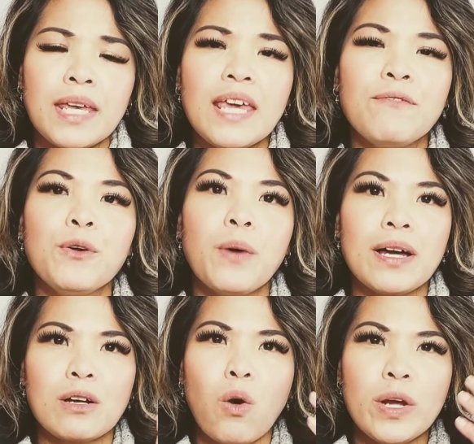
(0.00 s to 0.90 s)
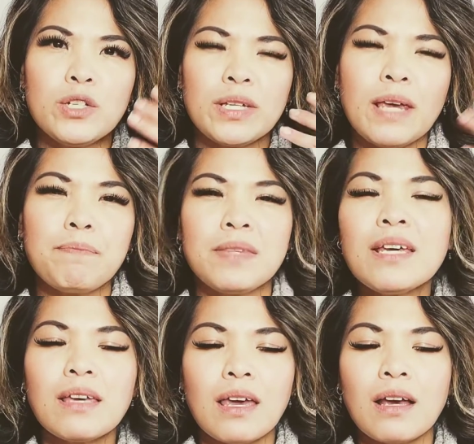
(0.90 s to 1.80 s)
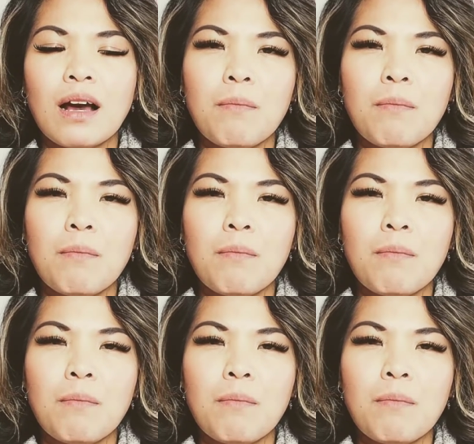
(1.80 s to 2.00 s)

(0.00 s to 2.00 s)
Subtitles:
if you are going to keep thinking